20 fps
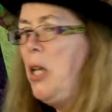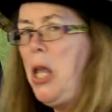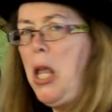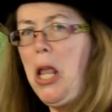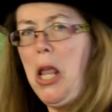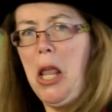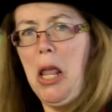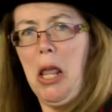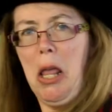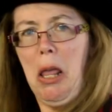
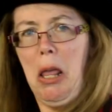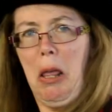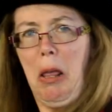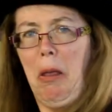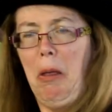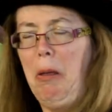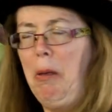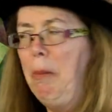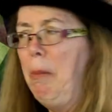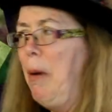
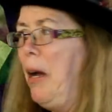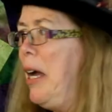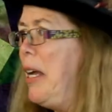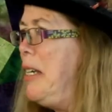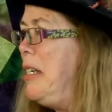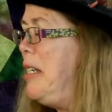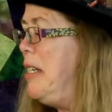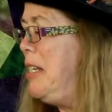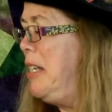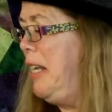Eh,
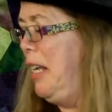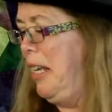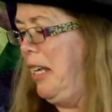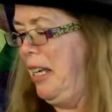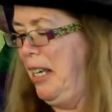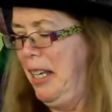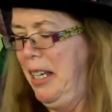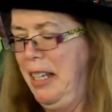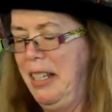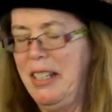my
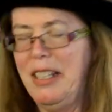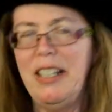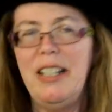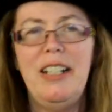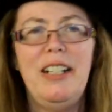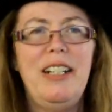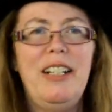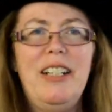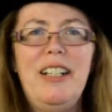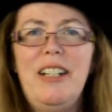dear.
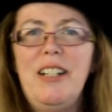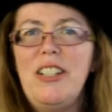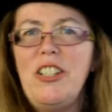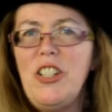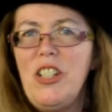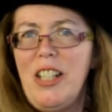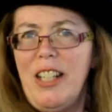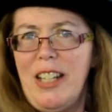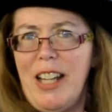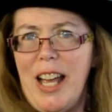
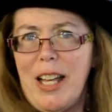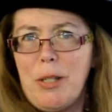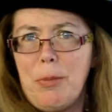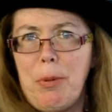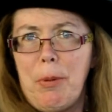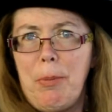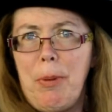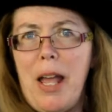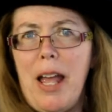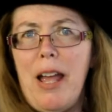She has
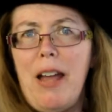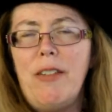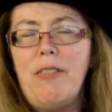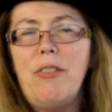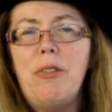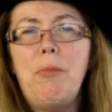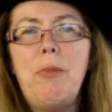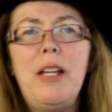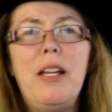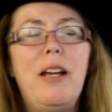prepared
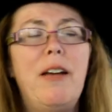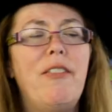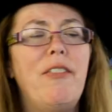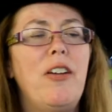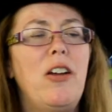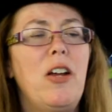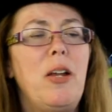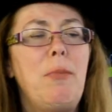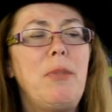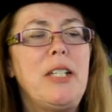for me a
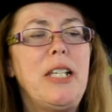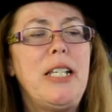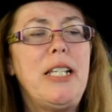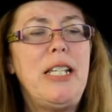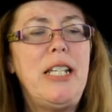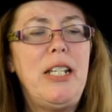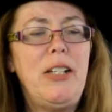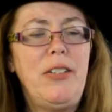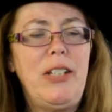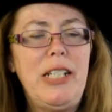very
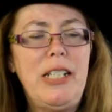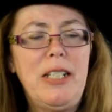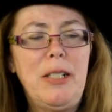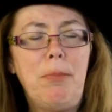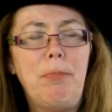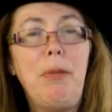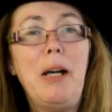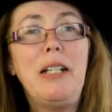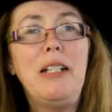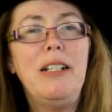
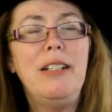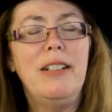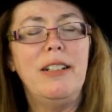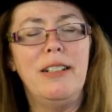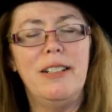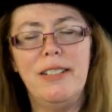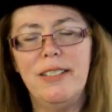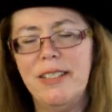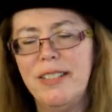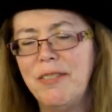mysterious
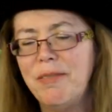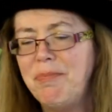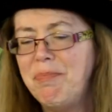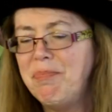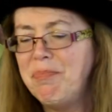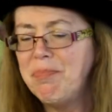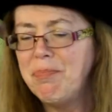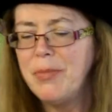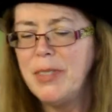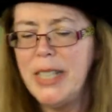bundle.
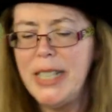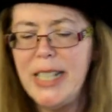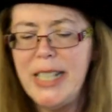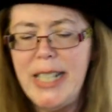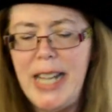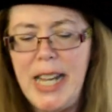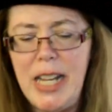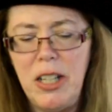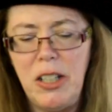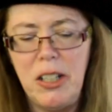Let's
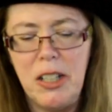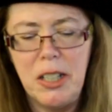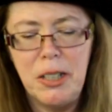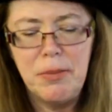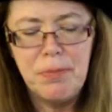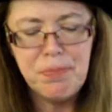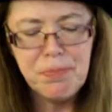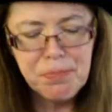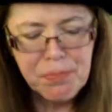take a look.